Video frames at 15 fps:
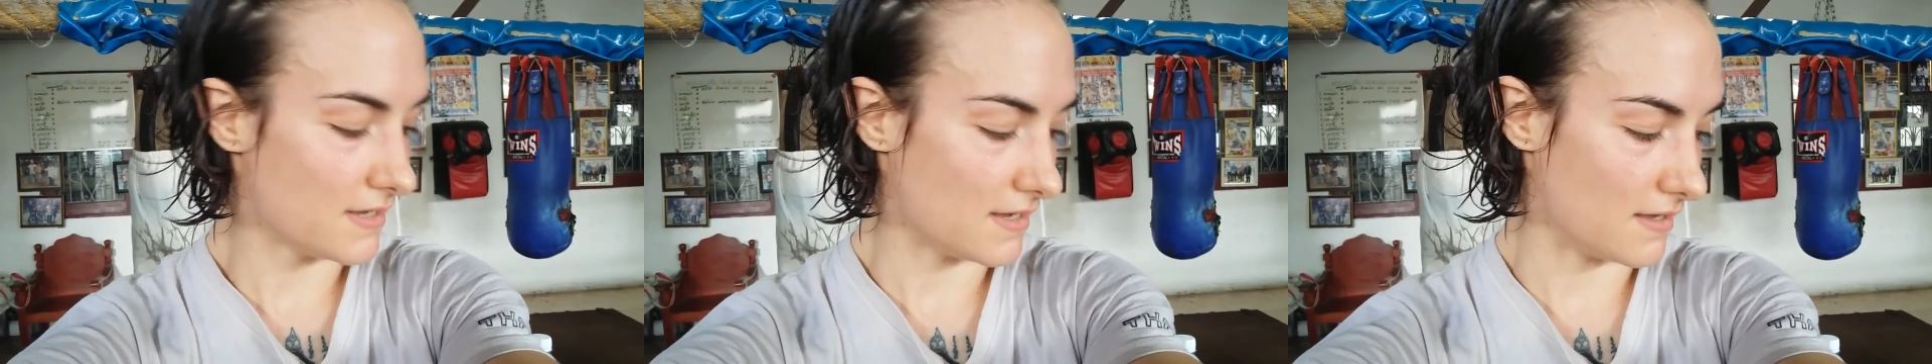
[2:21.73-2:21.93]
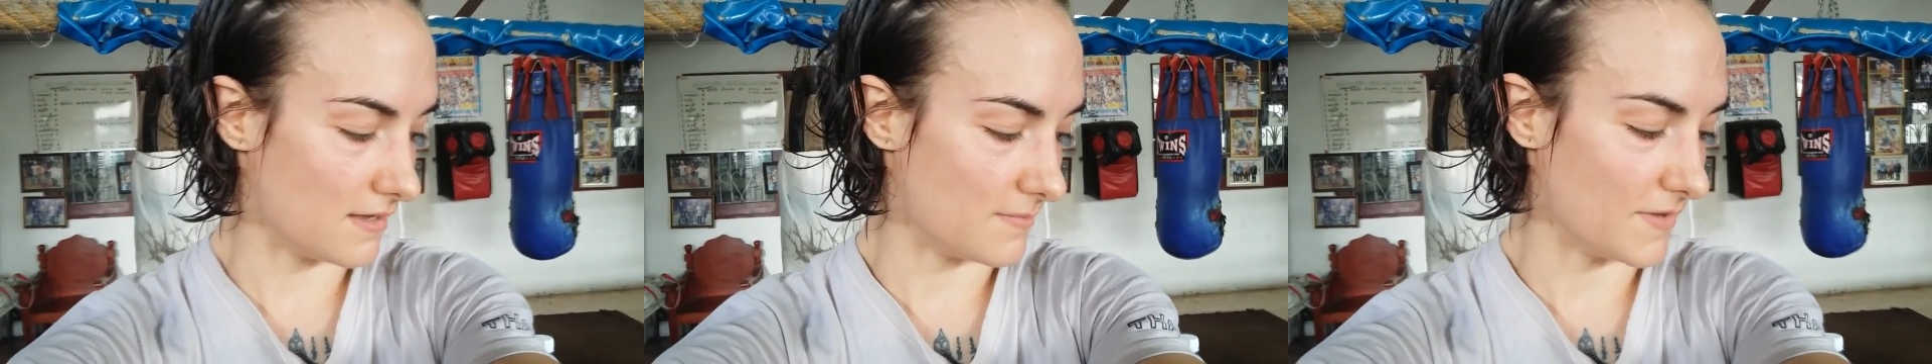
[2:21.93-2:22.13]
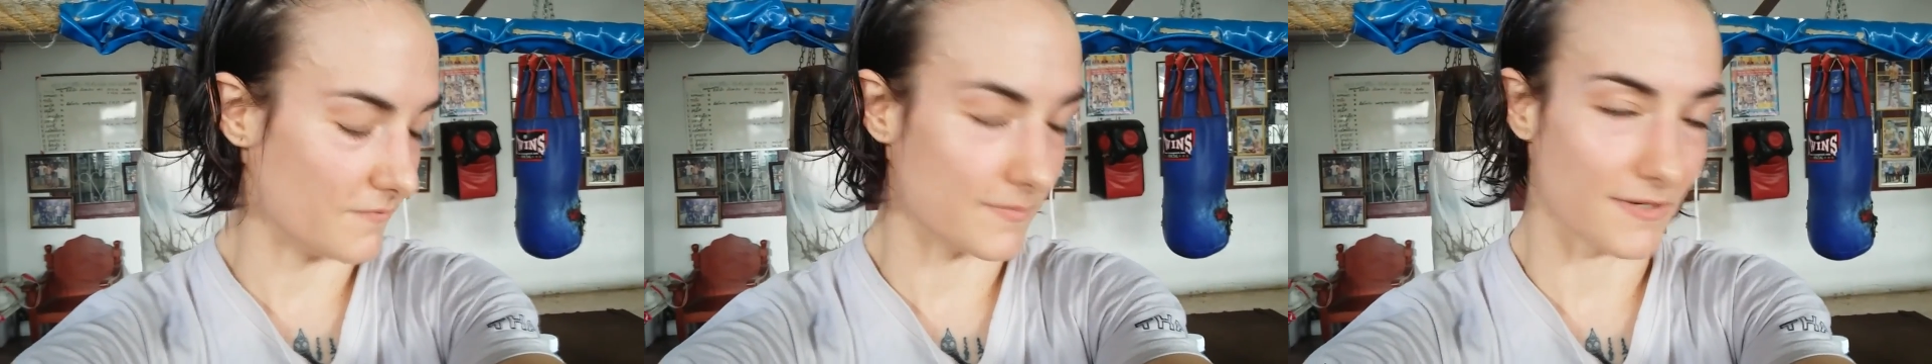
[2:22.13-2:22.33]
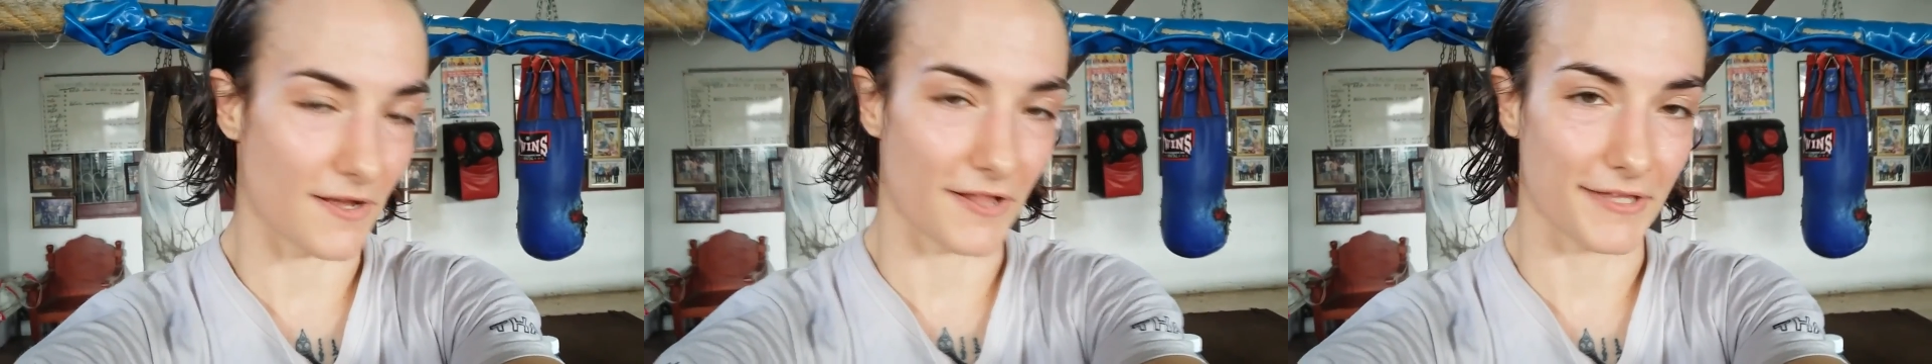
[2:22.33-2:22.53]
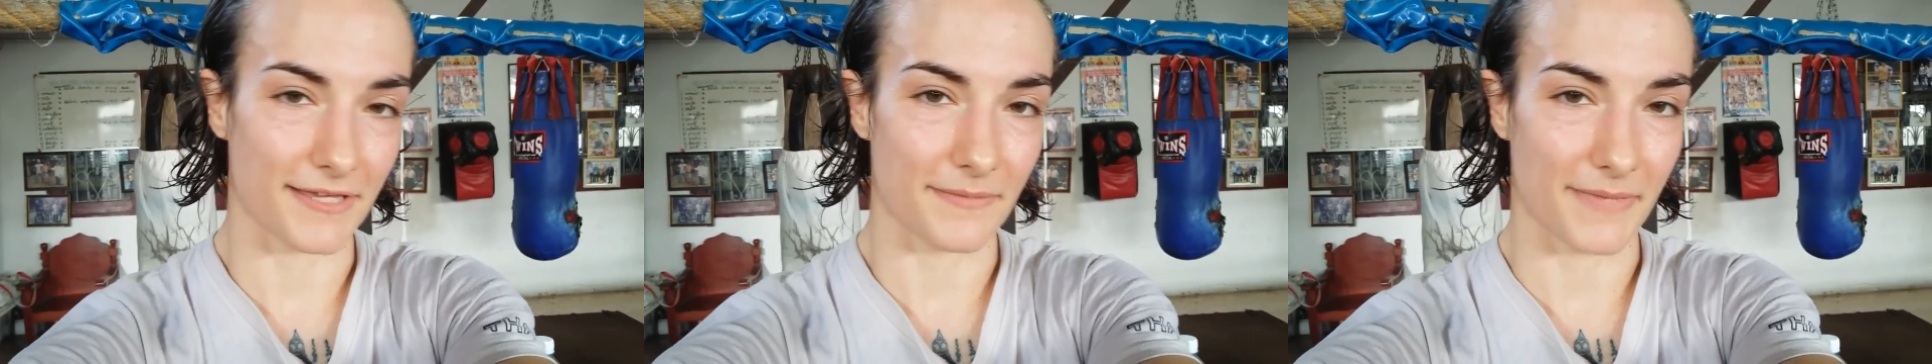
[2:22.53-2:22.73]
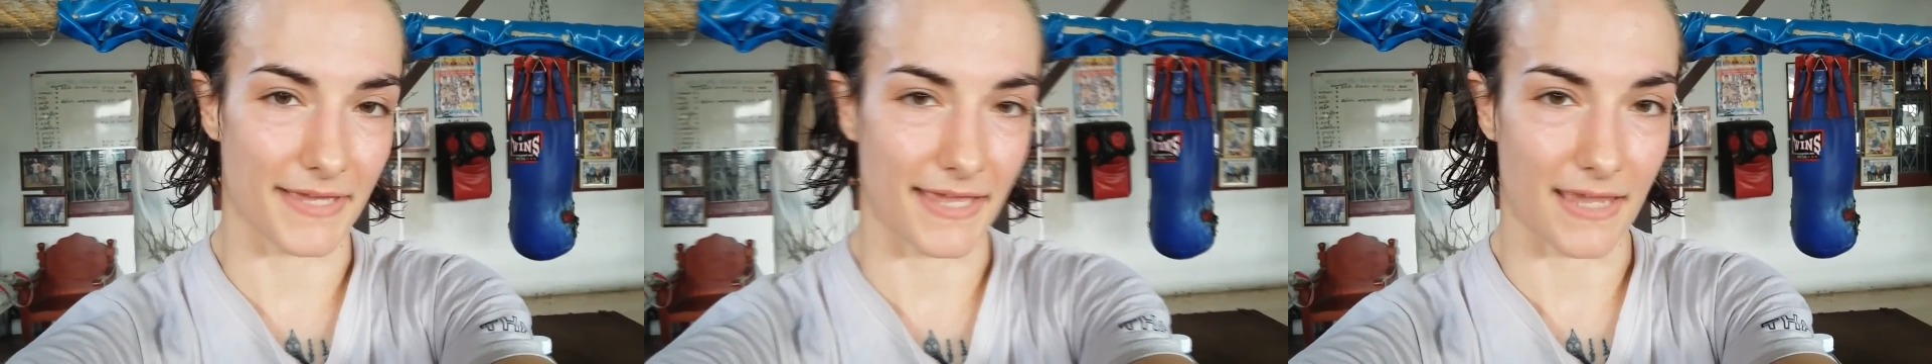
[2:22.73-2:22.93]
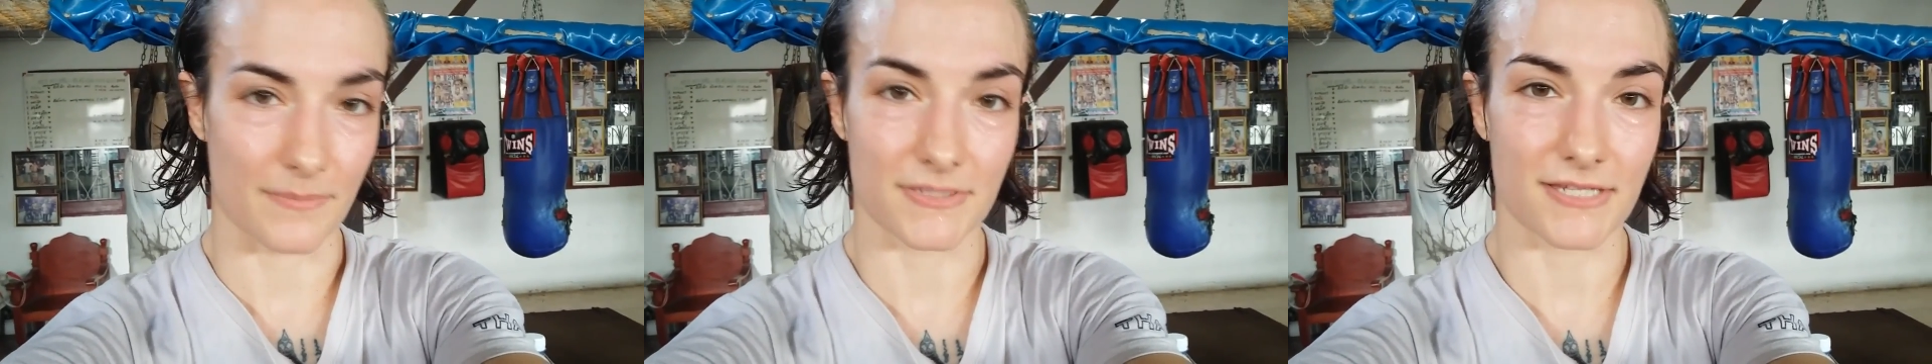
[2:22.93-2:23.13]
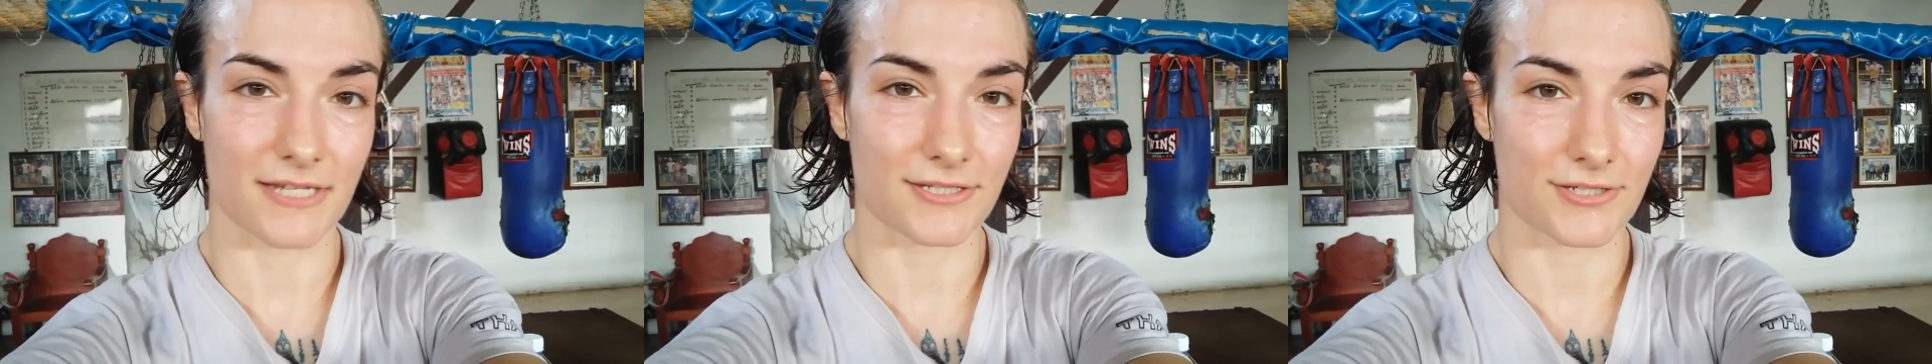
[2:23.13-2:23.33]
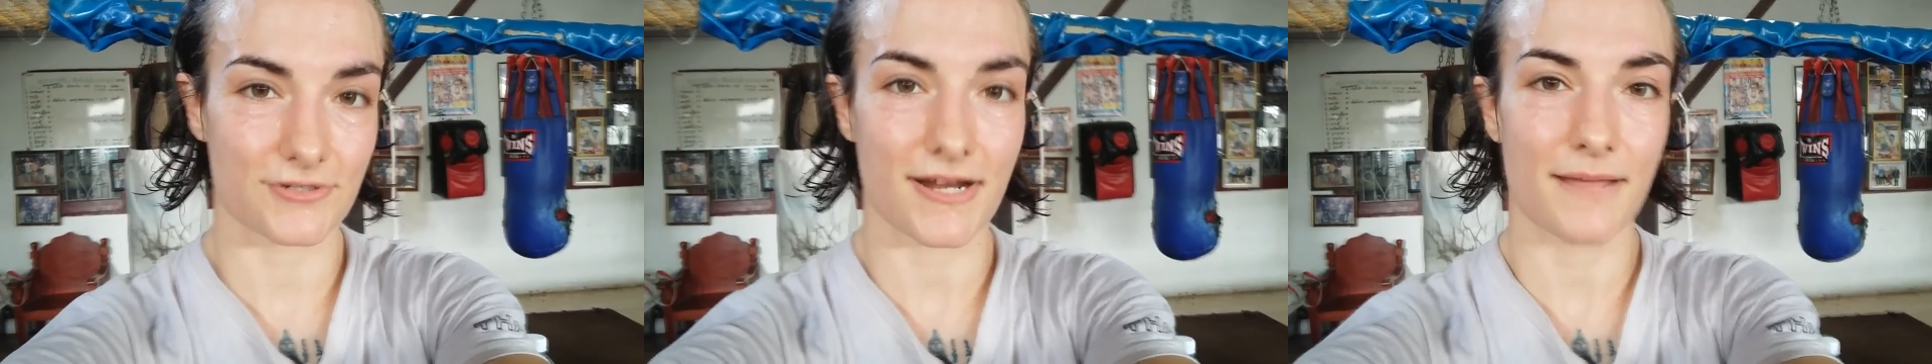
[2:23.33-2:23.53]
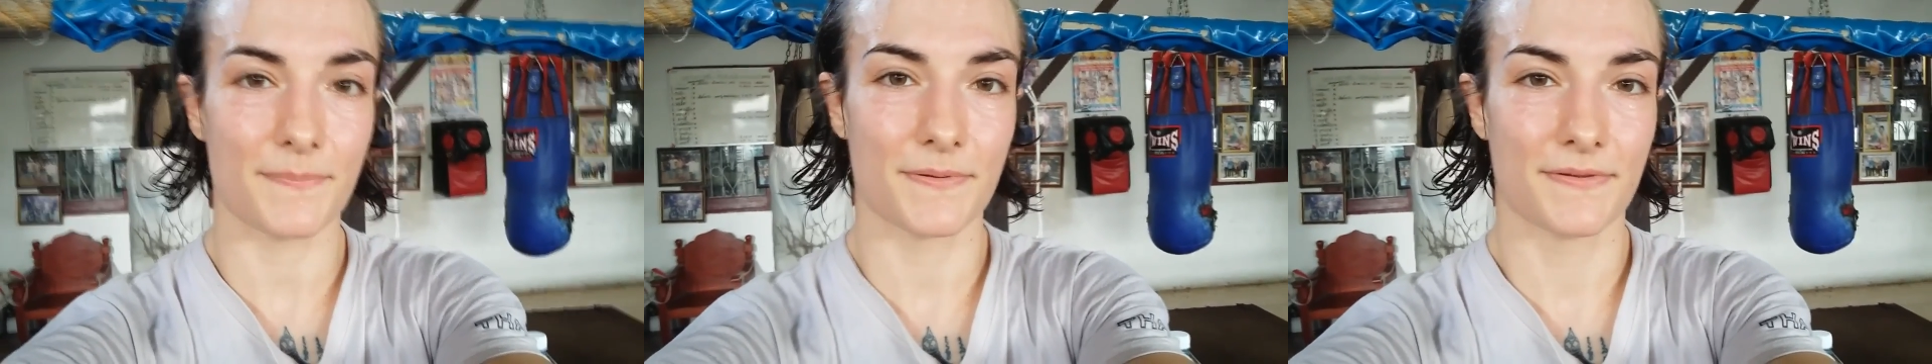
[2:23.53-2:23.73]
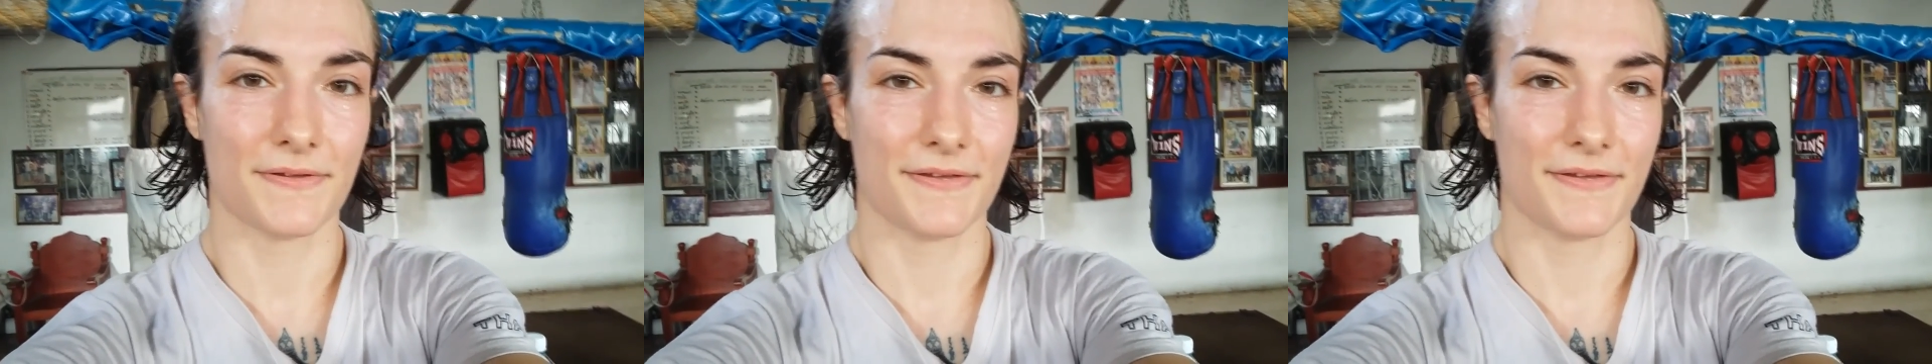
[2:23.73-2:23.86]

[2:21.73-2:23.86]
I've been calling it my Amazon strap